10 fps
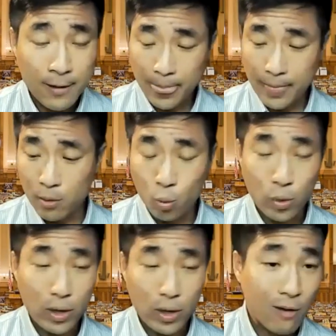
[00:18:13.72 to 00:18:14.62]
we have
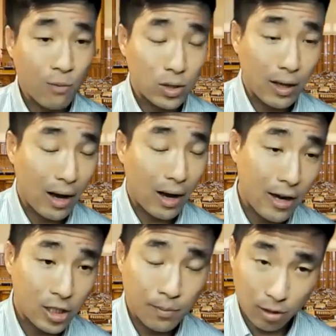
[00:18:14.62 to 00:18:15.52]
one of the highest
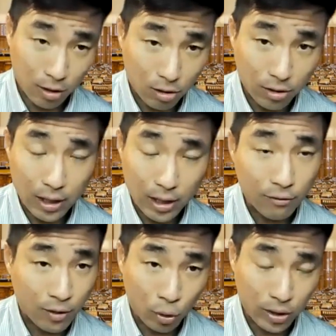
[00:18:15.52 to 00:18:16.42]
maternal and infant
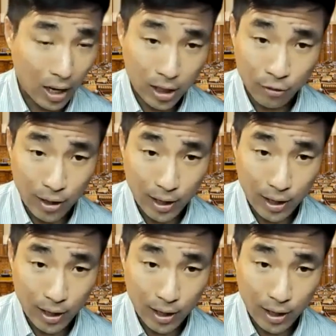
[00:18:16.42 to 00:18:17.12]
mortality rates